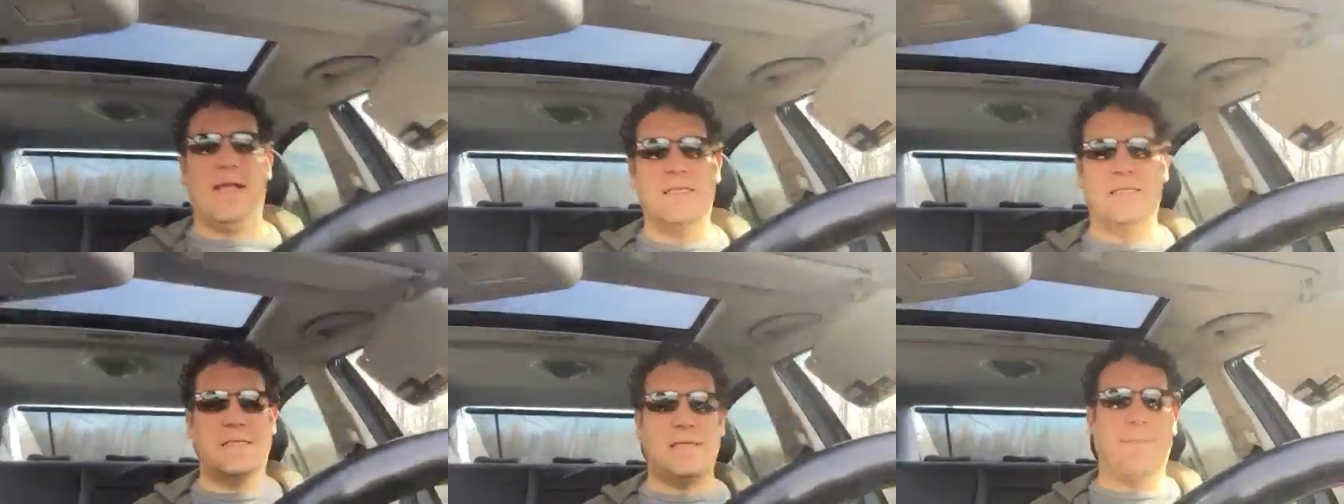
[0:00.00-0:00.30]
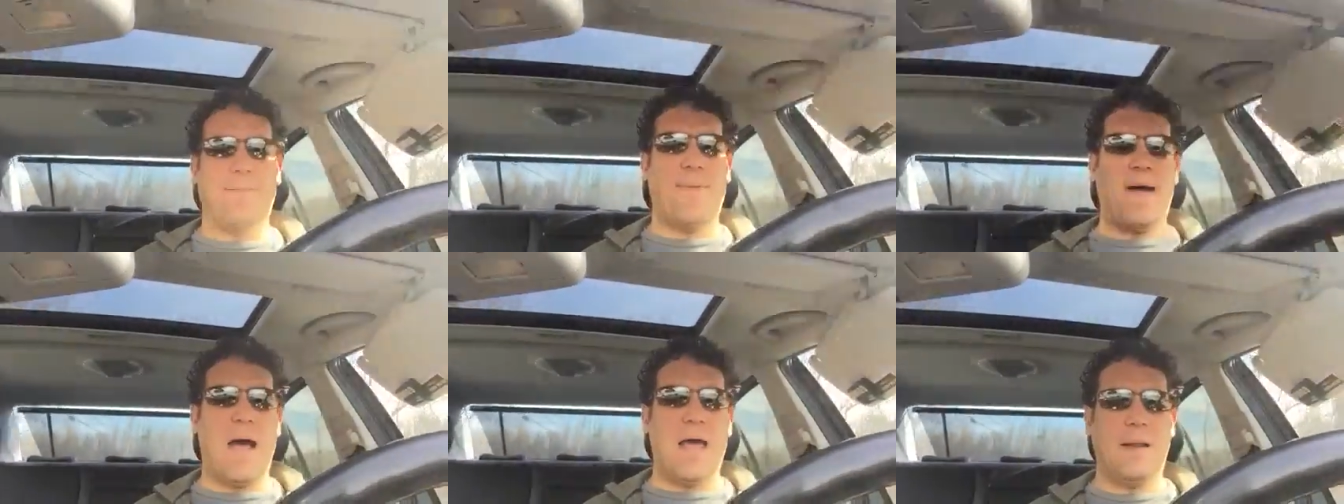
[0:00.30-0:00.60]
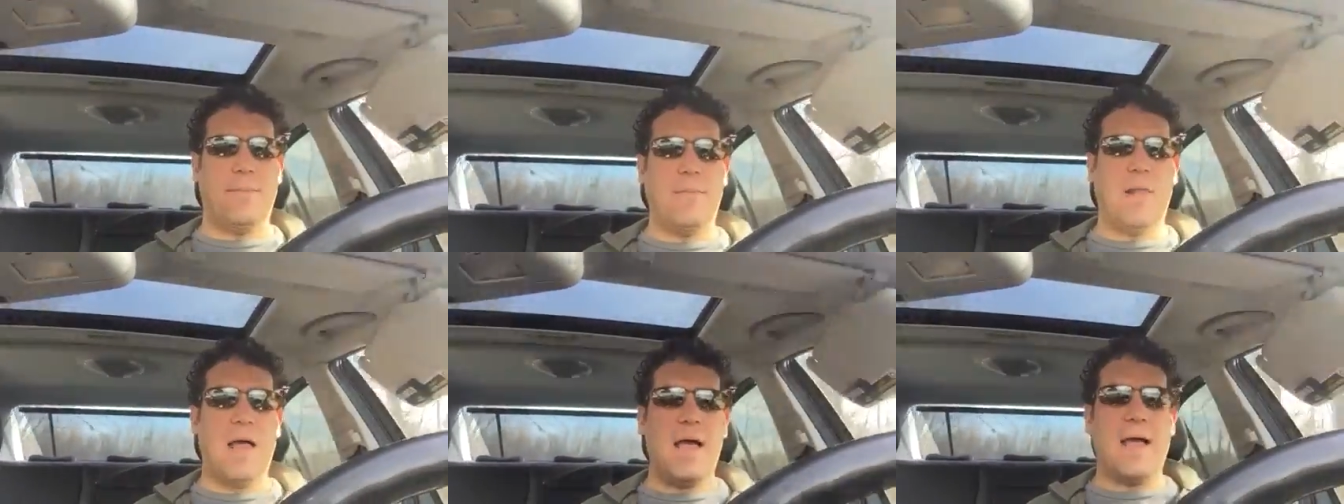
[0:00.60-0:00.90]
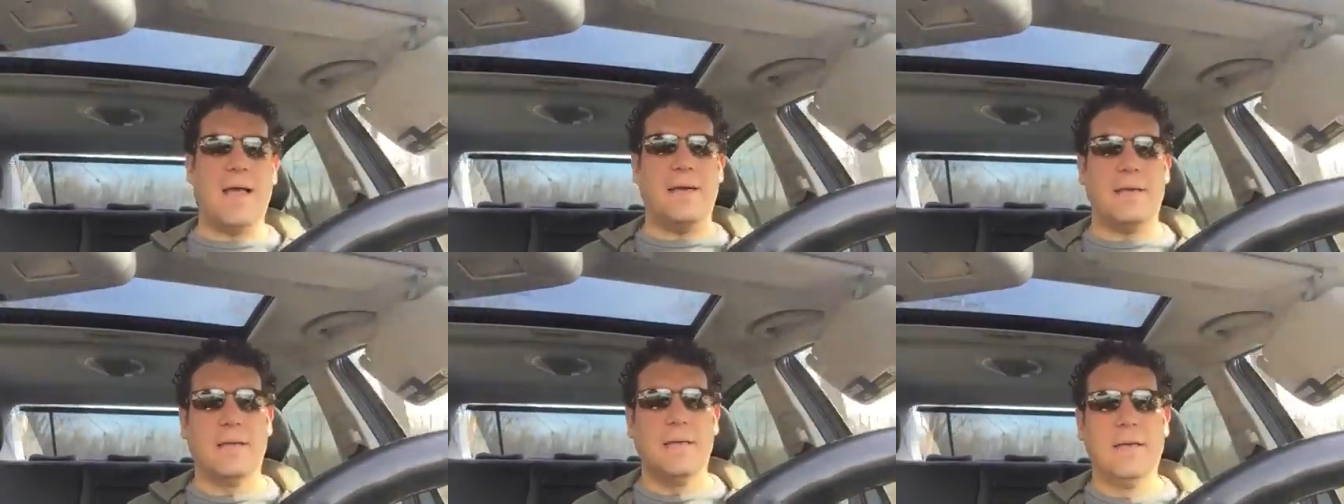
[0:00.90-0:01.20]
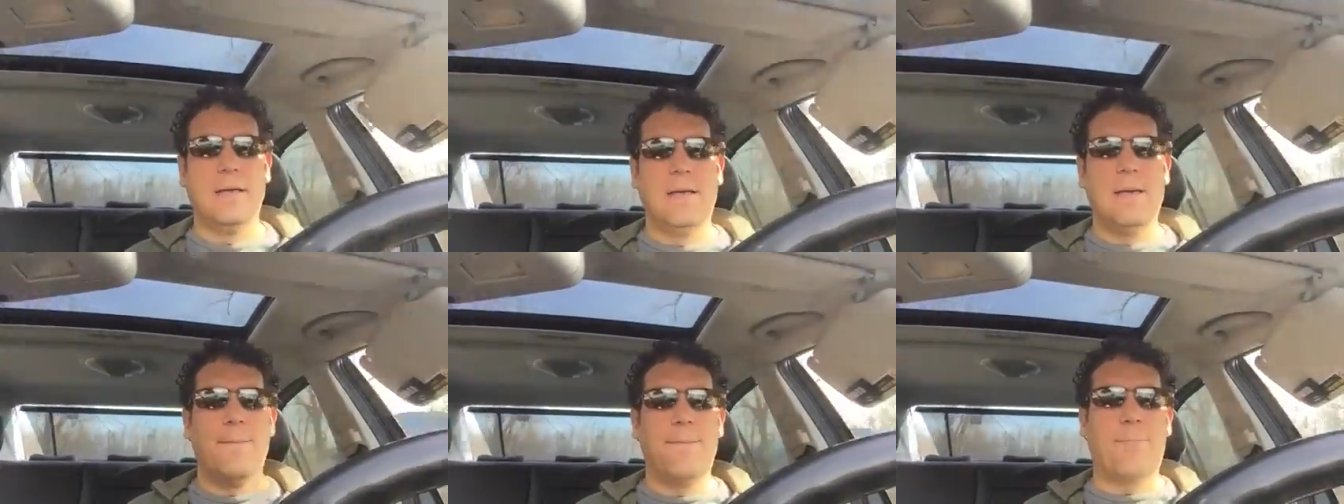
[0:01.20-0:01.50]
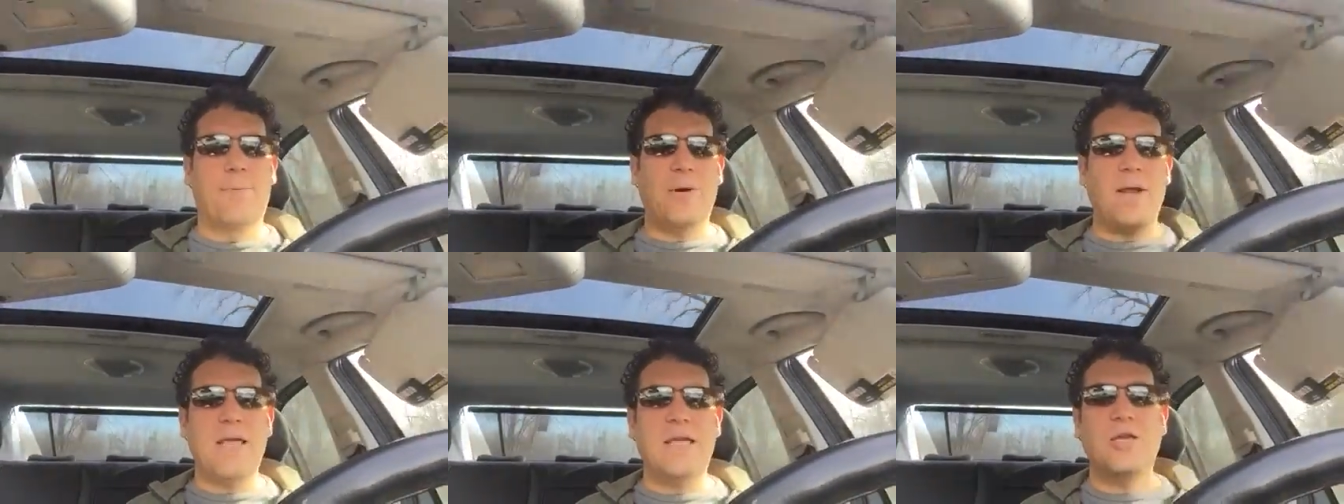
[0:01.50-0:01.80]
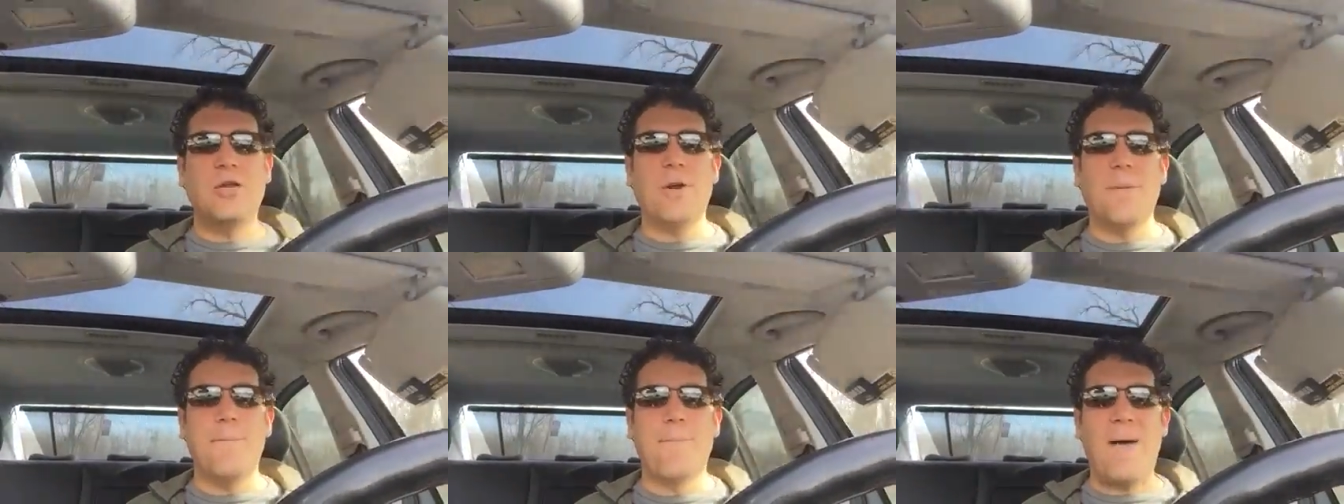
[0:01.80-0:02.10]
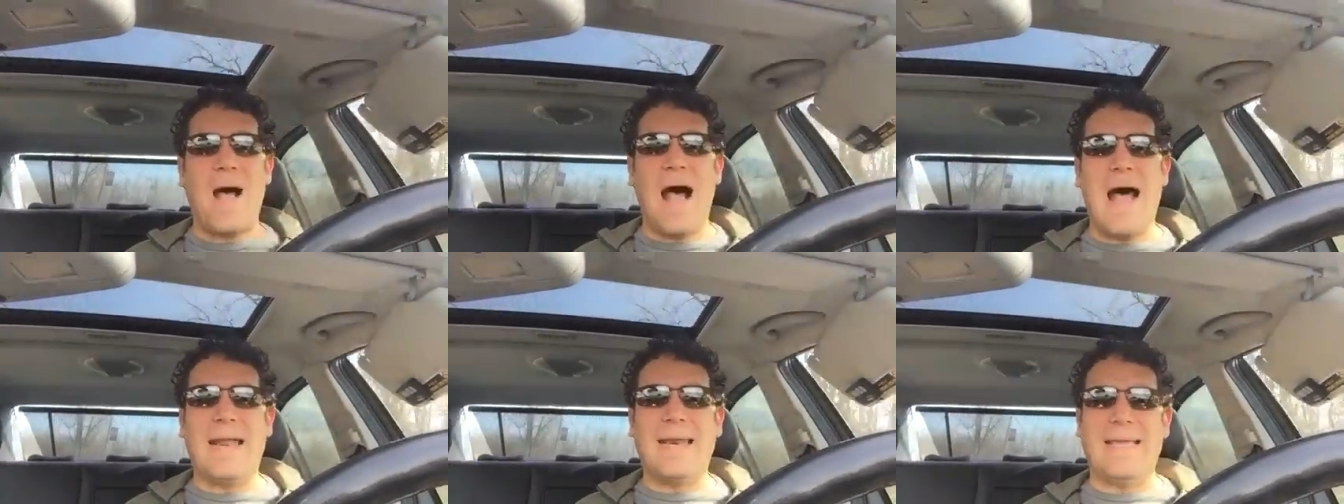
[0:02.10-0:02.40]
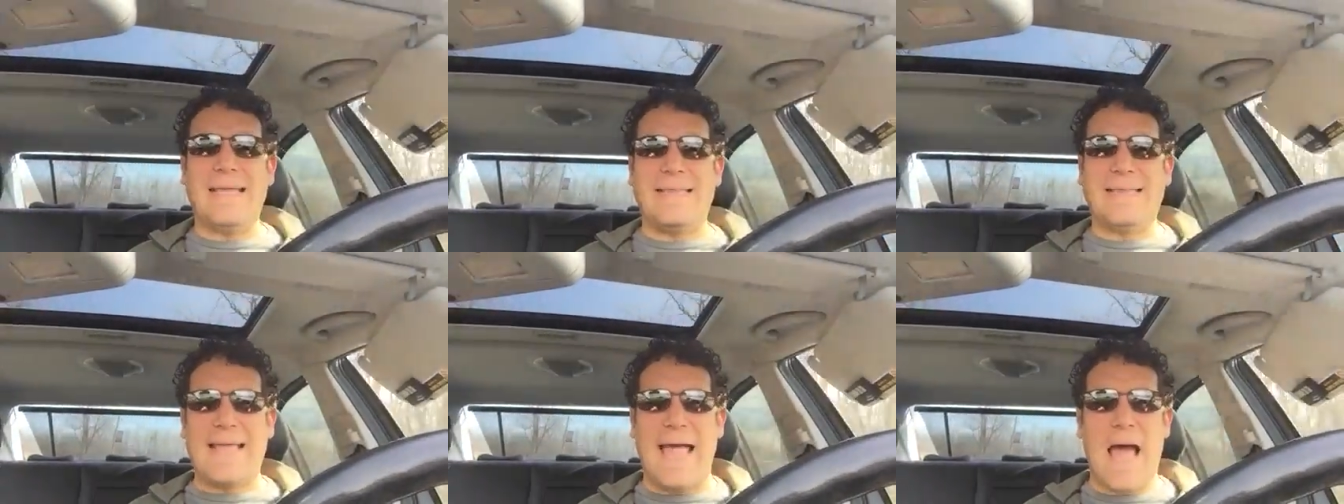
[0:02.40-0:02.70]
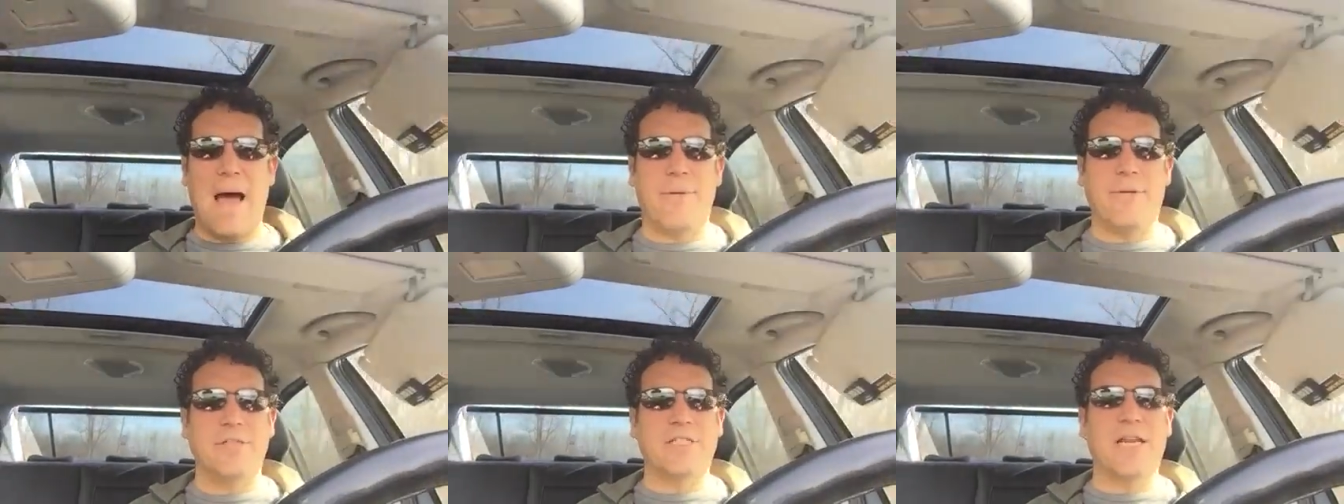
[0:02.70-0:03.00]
That's the bottom line. Break your body down.